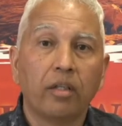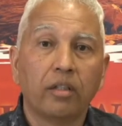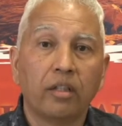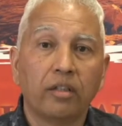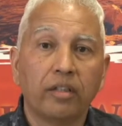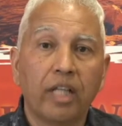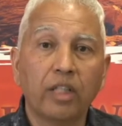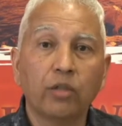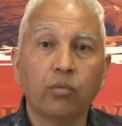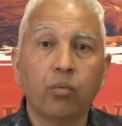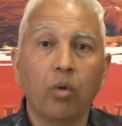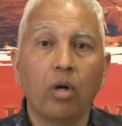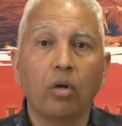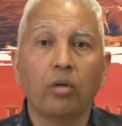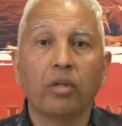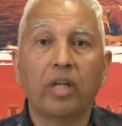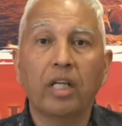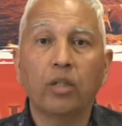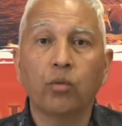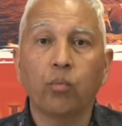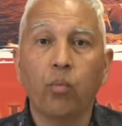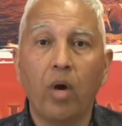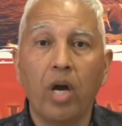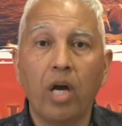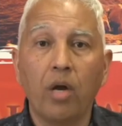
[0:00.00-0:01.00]
that's
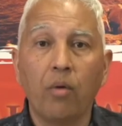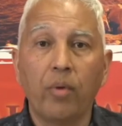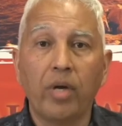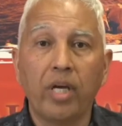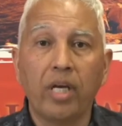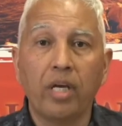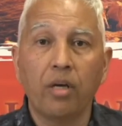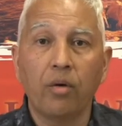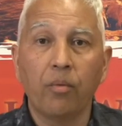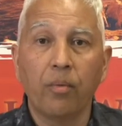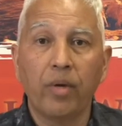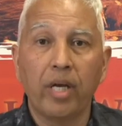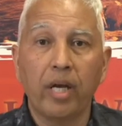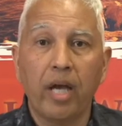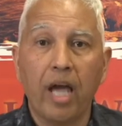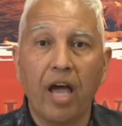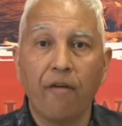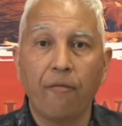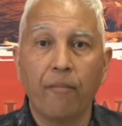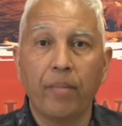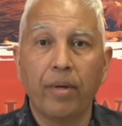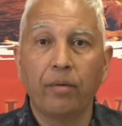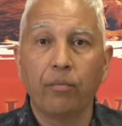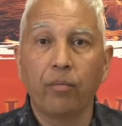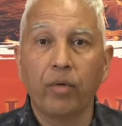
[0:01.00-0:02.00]
why we
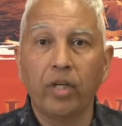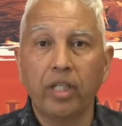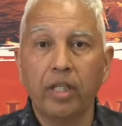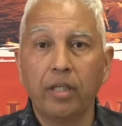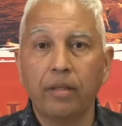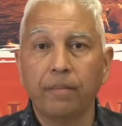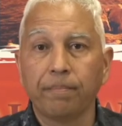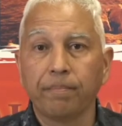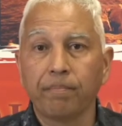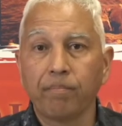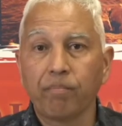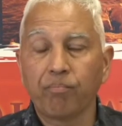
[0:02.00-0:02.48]
have been really